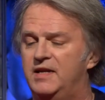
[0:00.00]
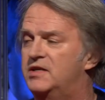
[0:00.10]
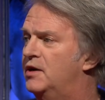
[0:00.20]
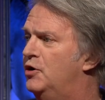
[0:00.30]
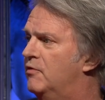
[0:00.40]

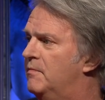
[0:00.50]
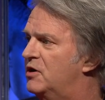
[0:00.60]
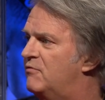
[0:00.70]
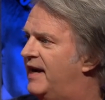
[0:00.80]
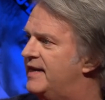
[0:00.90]
into the
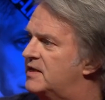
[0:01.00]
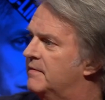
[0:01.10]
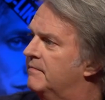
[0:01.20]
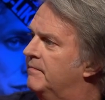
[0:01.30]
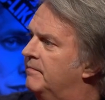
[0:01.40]
Nuremberg rallies.
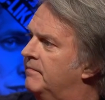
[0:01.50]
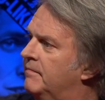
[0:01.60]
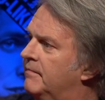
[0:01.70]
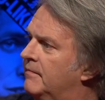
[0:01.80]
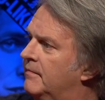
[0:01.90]
He's
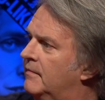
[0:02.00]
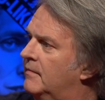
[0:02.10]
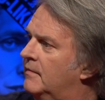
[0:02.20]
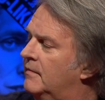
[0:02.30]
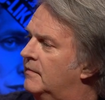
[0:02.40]

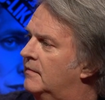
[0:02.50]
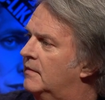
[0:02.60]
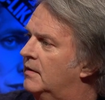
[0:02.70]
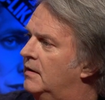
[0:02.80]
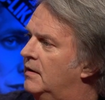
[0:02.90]

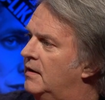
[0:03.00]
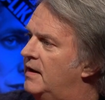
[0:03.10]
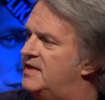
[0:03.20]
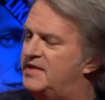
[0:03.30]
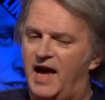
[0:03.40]

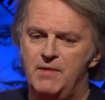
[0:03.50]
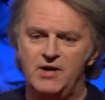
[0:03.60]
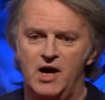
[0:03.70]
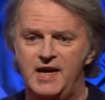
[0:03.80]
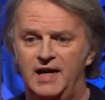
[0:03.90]
standing
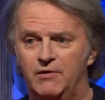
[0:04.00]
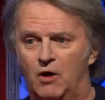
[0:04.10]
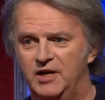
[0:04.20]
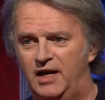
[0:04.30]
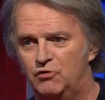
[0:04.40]
behind Hitler
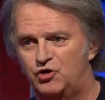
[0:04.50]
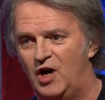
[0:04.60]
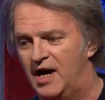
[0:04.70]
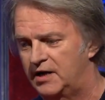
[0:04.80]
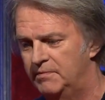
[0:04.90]
on the little truck,